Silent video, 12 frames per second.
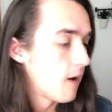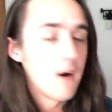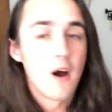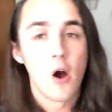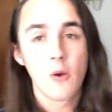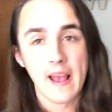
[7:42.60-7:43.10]

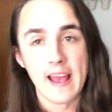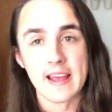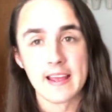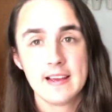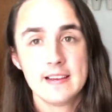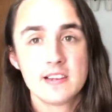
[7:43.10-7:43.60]
Okay,
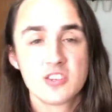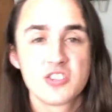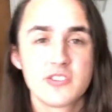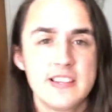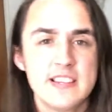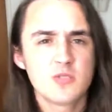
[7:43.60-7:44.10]
so
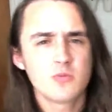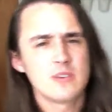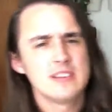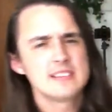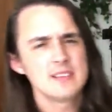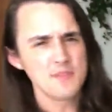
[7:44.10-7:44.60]

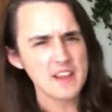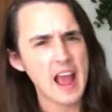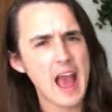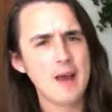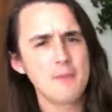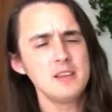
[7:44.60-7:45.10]
something
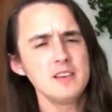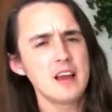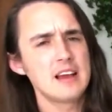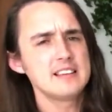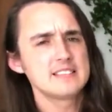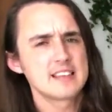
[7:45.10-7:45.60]
happened. I
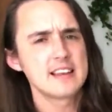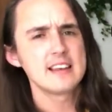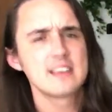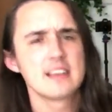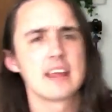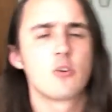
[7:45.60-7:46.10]
decided to
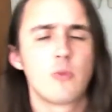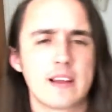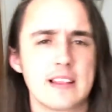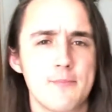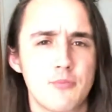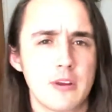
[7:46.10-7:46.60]
like
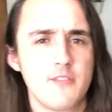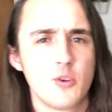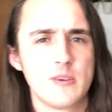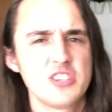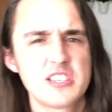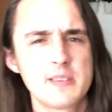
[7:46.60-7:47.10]
quickly preview it
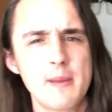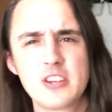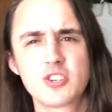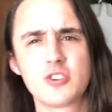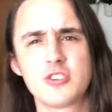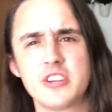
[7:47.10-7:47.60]
just to make
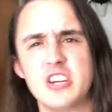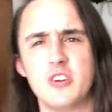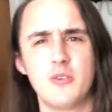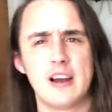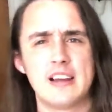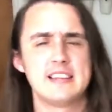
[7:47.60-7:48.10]
sure, you know,
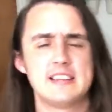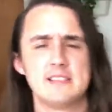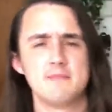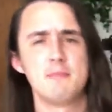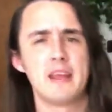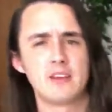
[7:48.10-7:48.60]
I didn't
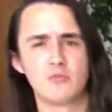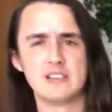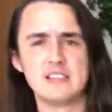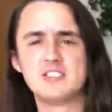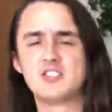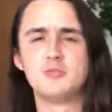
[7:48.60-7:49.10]
make a really
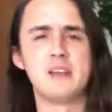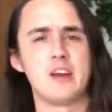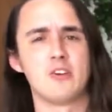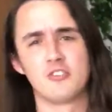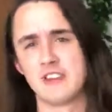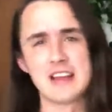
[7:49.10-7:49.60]
stupid
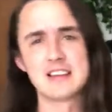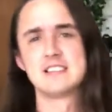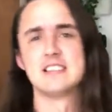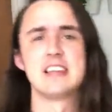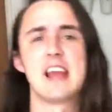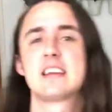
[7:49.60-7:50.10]
error and
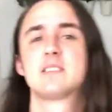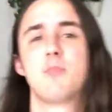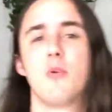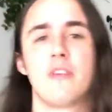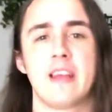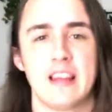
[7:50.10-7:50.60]
accidentally
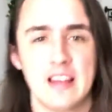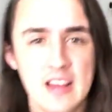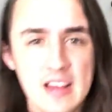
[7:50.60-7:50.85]
export it